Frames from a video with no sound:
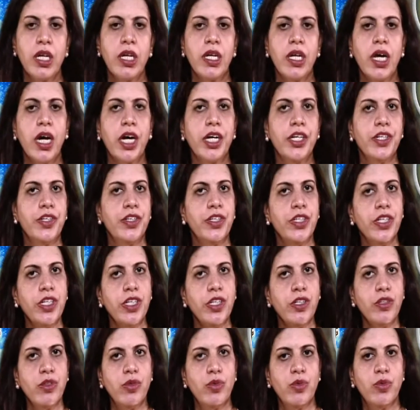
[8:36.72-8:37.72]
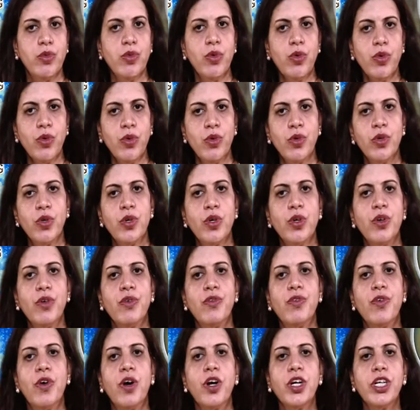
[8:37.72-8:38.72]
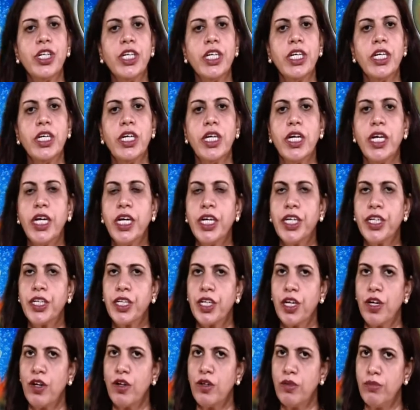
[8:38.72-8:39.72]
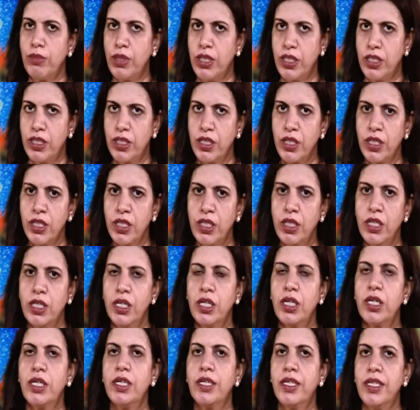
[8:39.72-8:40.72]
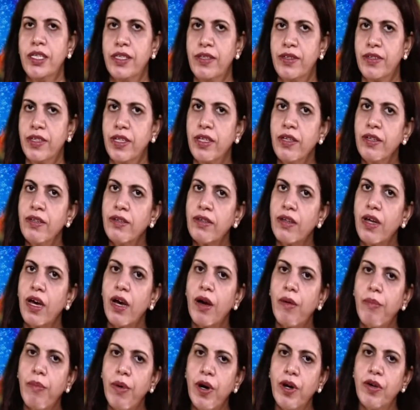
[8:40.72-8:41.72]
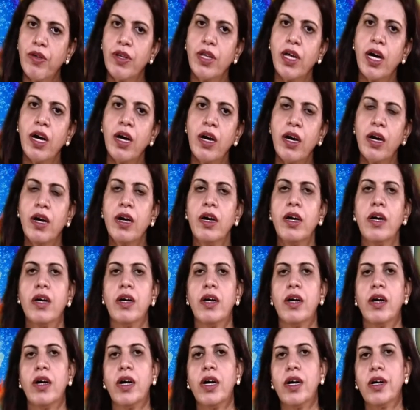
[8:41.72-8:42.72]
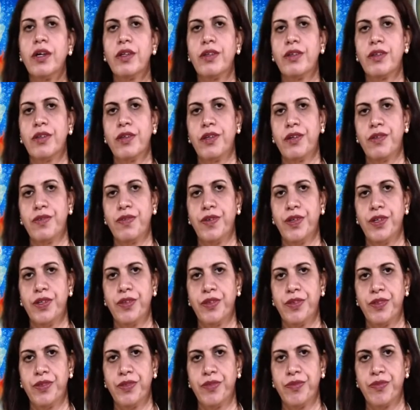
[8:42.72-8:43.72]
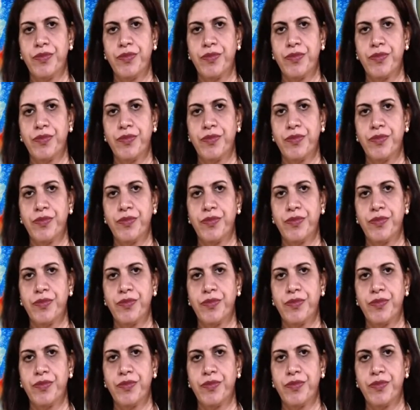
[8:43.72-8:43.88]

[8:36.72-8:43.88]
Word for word: 19 to 48 kilometer distance above the earth surface.